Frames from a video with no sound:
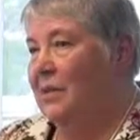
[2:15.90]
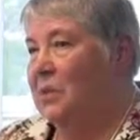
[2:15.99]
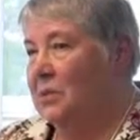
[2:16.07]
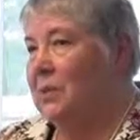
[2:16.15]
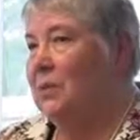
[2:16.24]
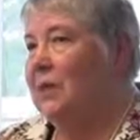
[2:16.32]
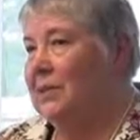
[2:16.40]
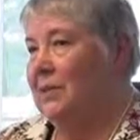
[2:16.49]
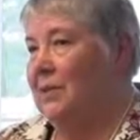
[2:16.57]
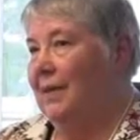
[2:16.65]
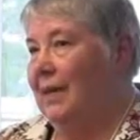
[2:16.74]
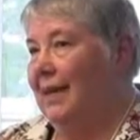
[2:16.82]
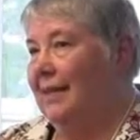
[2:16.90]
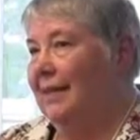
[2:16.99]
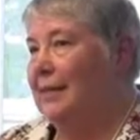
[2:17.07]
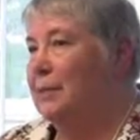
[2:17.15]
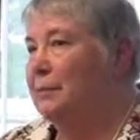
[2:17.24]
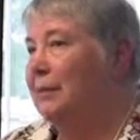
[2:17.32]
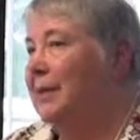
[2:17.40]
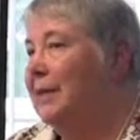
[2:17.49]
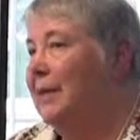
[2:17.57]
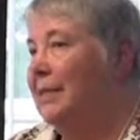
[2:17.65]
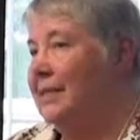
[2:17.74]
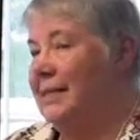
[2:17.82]
Stories do that.
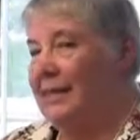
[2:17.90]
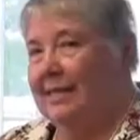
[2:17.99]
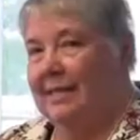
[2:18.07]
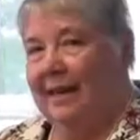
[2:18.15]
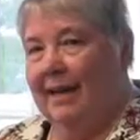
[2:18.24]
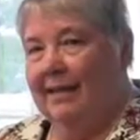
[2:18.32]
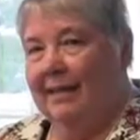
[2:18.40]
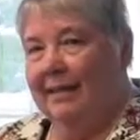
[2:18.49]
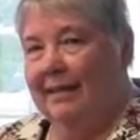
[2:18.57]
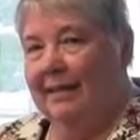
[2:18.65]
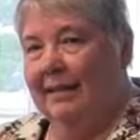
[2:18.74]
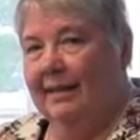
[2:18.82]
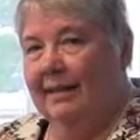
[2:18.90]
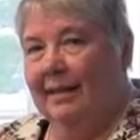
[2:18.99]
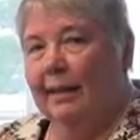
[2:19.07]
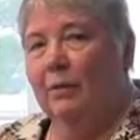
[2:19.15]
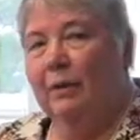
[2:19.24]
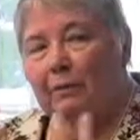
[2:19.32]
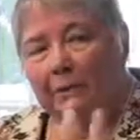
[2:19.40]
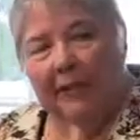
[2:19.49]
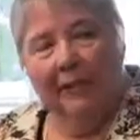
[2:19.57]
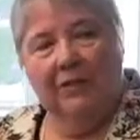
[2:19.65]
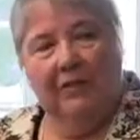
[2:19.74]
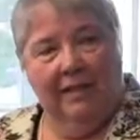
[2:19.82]
Experience does that.
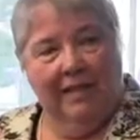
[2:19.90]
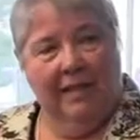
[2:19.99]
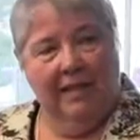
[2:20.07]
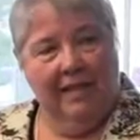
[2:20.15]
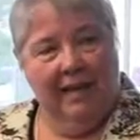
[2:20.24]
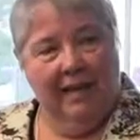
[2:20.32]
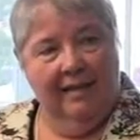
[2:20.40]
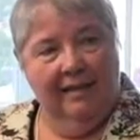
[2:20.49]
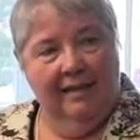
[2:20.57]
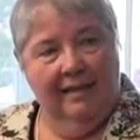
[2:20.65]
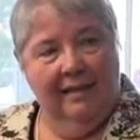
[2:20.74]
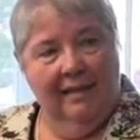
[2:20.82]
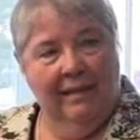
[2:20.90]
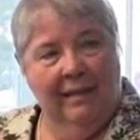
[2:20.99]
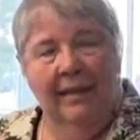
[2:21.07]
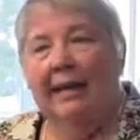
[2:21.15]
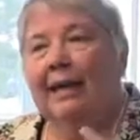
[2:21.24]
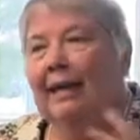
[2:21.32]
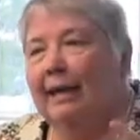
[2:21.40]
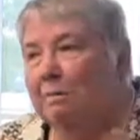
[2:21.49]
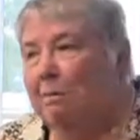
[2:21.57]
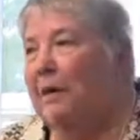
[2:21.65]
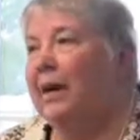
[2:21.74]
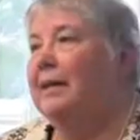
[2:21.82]
Reflection does that.
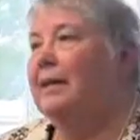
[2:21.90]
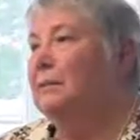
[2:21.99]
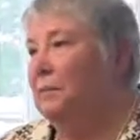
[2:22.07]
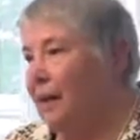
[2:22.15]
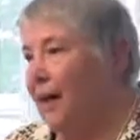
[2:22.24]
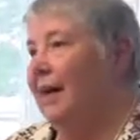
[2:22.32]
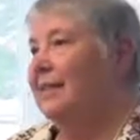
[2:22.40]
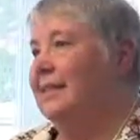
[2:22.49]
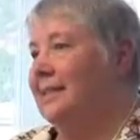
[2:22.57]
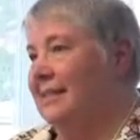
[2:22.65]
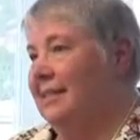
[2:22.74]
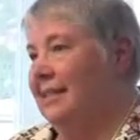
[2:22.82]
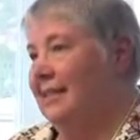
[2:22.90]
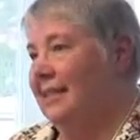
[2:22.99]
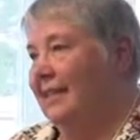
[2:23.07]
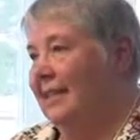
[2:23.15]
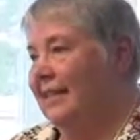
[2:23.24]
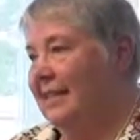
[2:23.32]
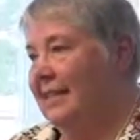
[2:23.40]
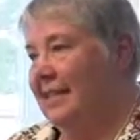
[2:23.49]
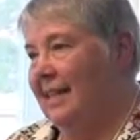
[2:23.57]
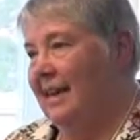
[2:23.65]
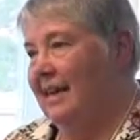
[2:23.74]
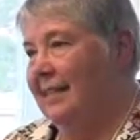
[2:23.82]
Embodied practice
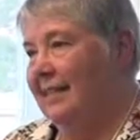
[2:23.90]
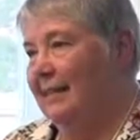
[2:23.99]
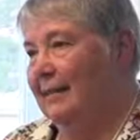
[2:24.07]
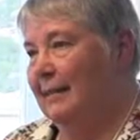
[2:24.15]
does that.